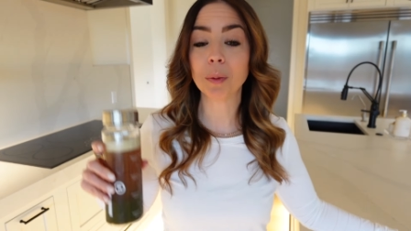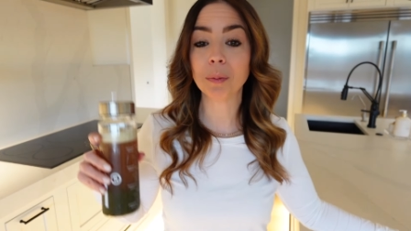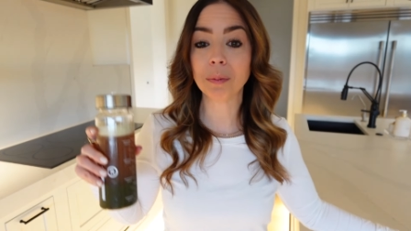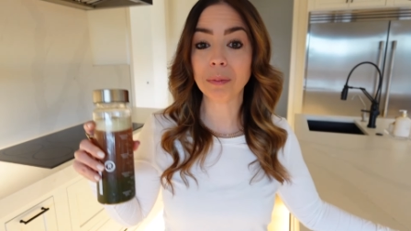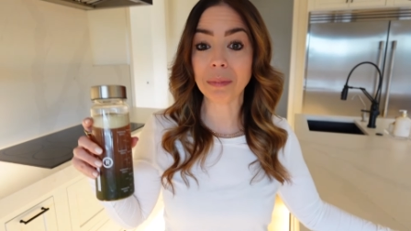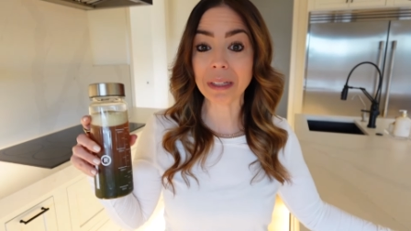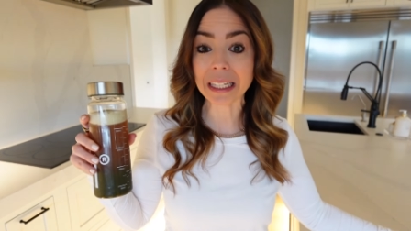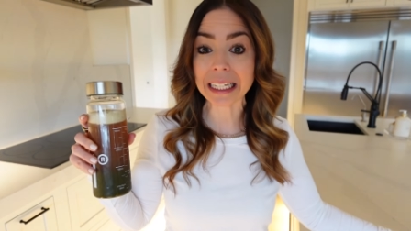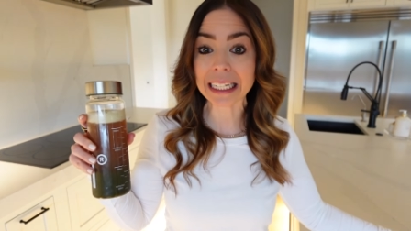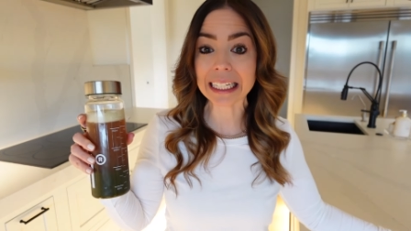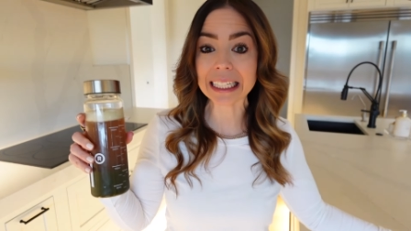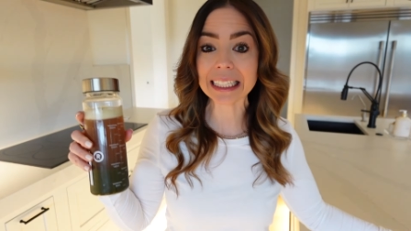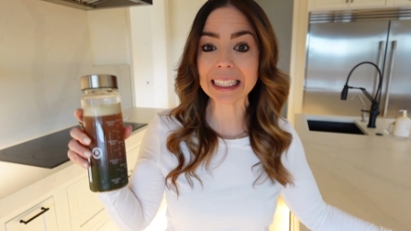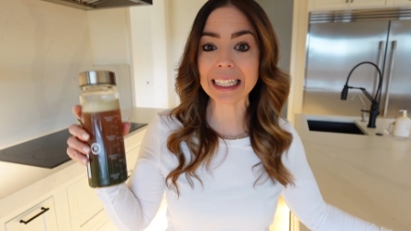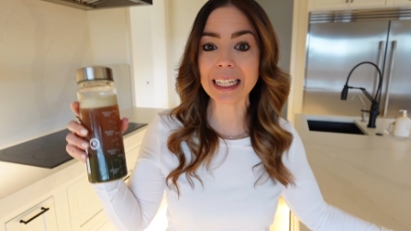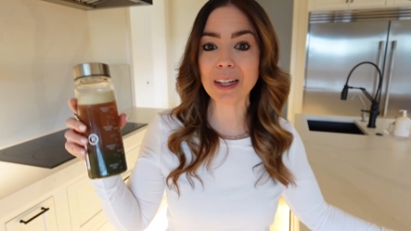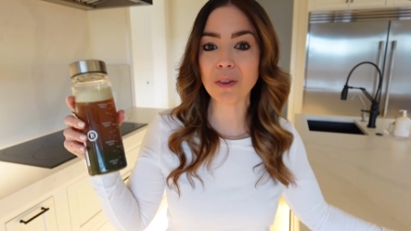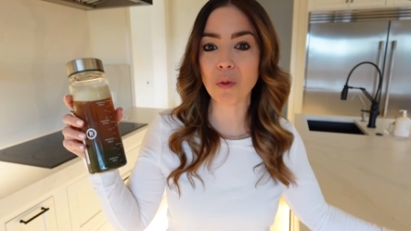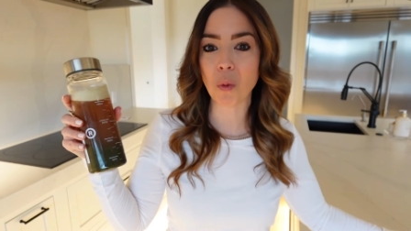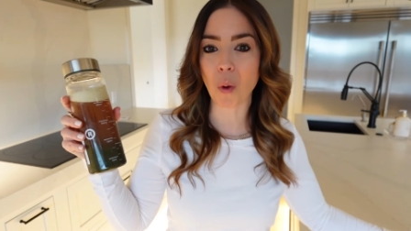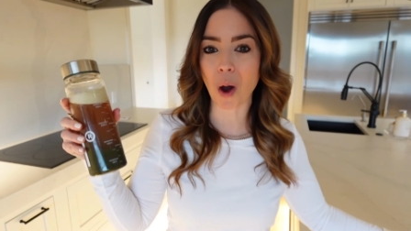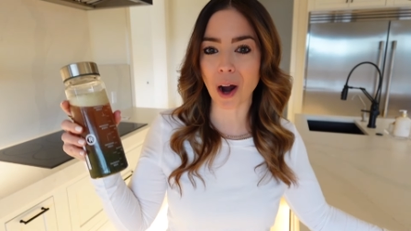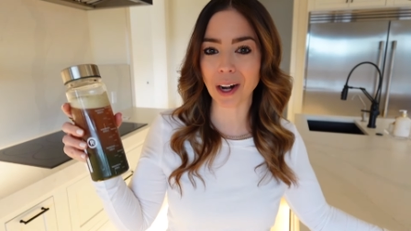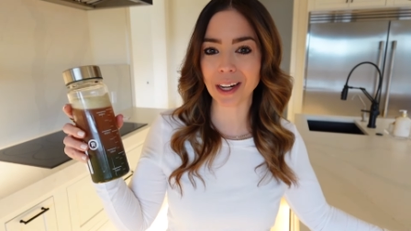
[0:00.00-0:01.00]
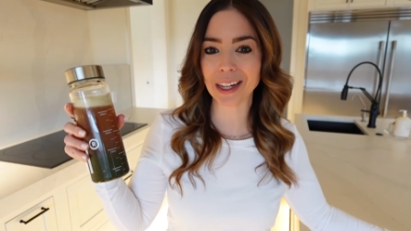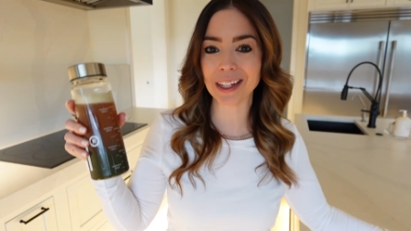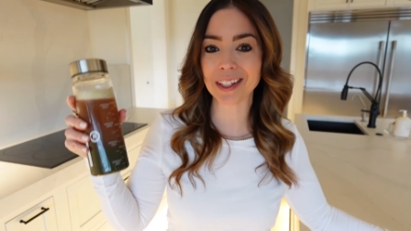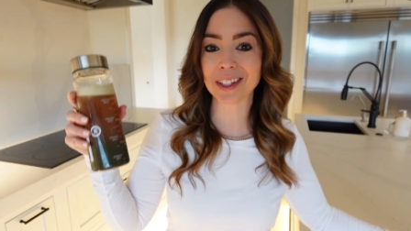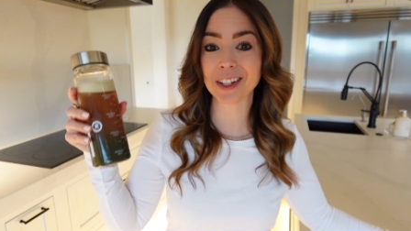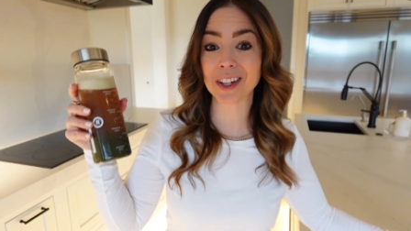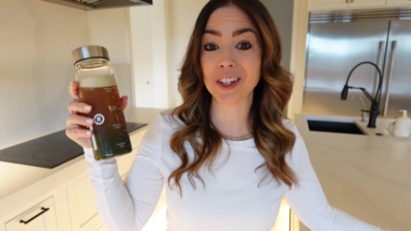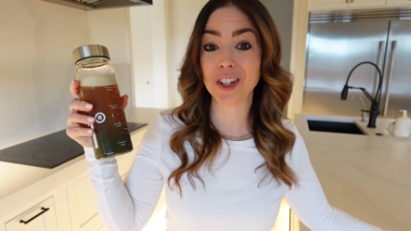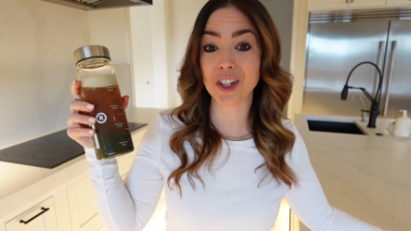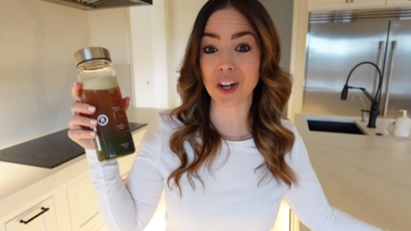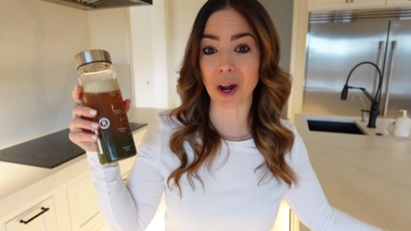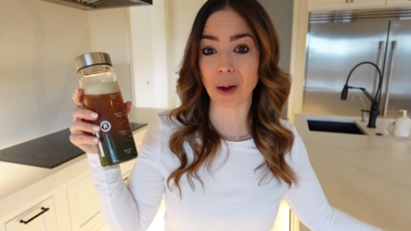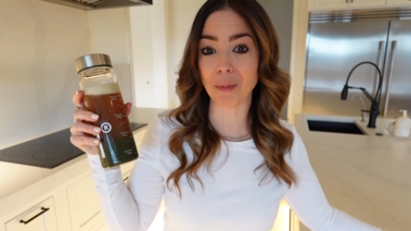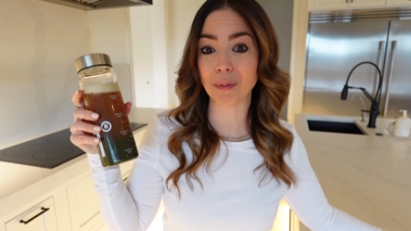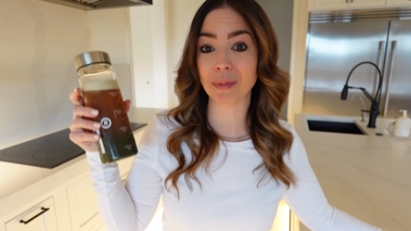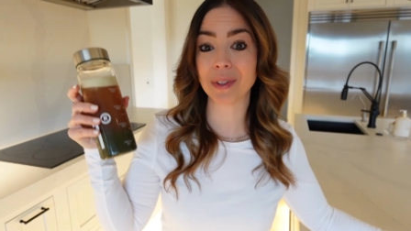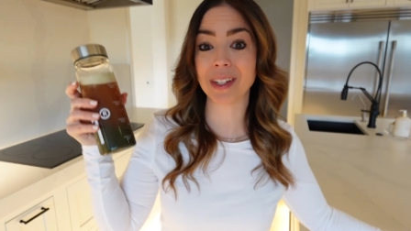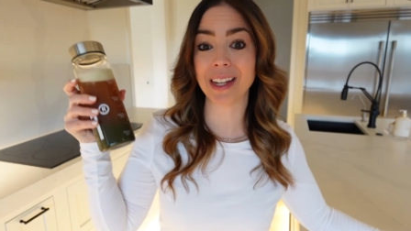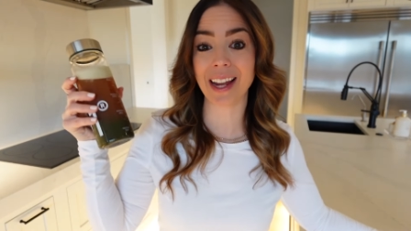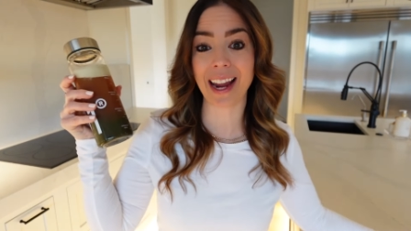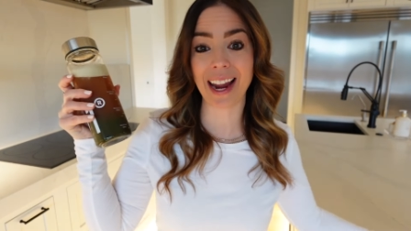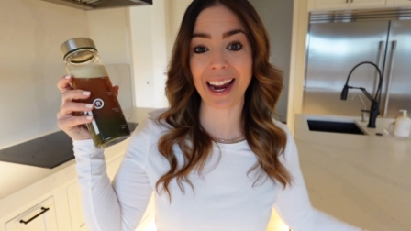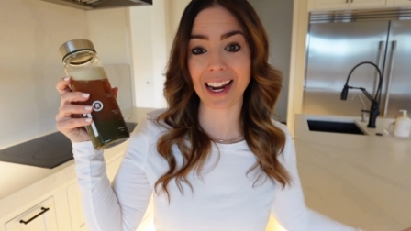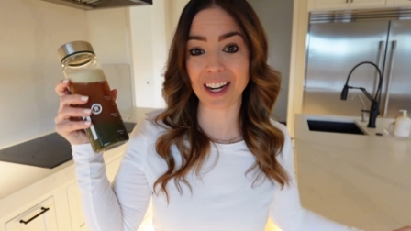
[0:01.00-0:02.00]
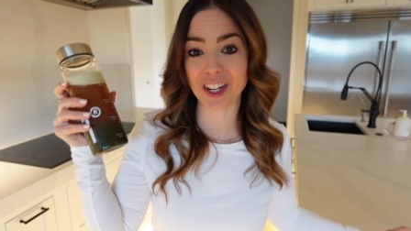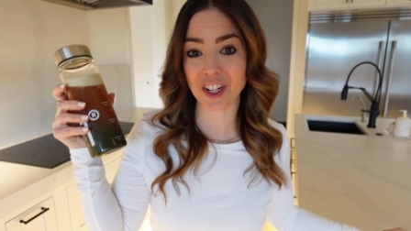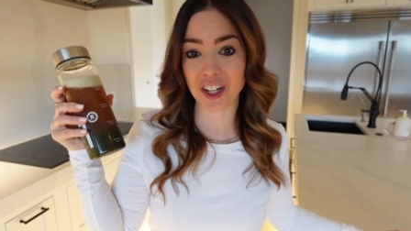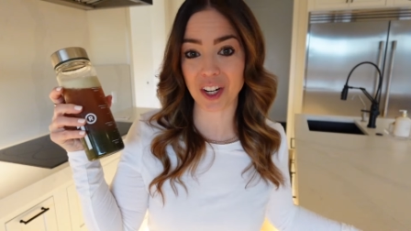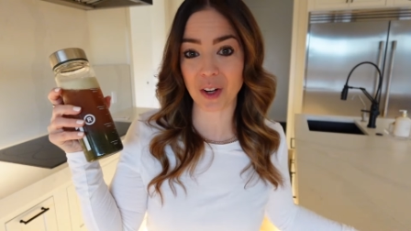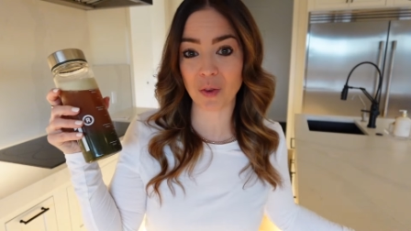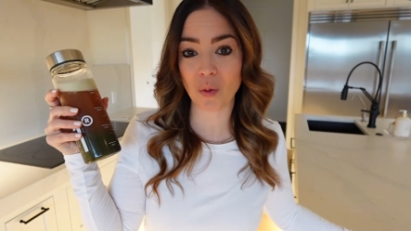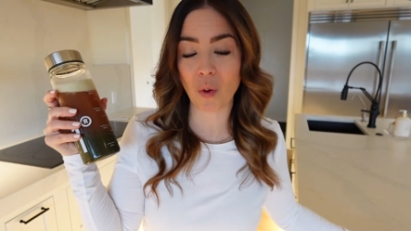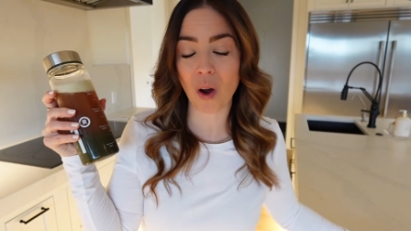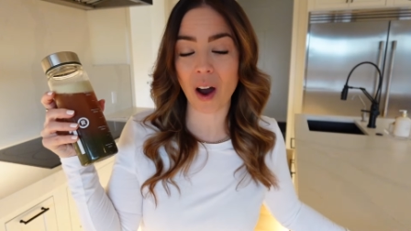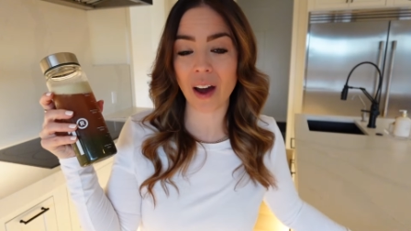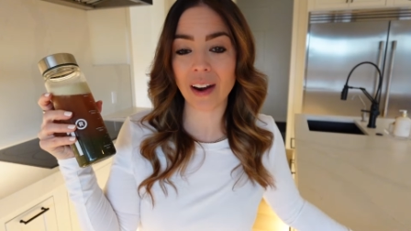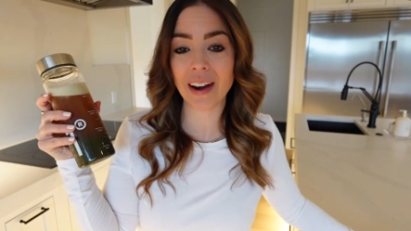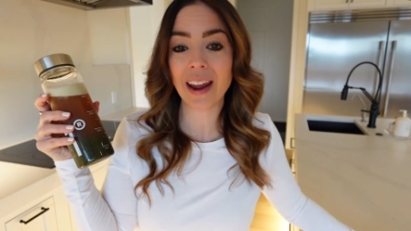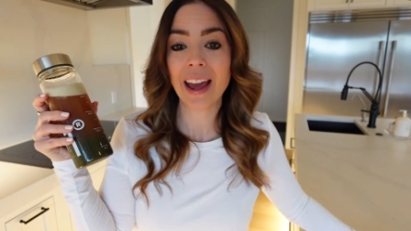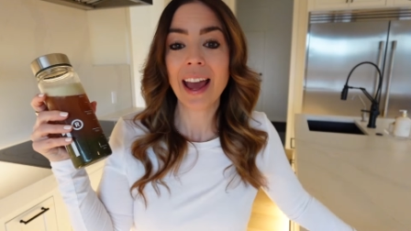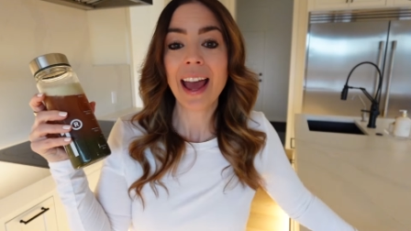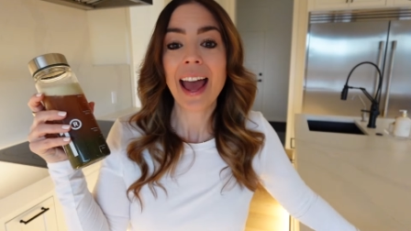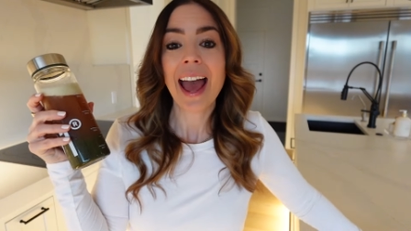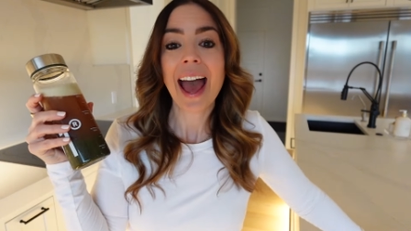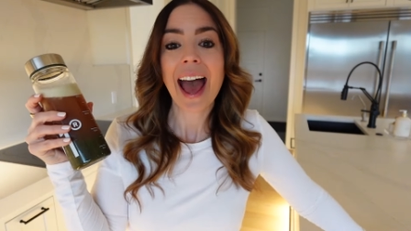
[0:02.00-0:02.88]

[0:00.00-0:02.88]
immediately wanting to jump to AG1.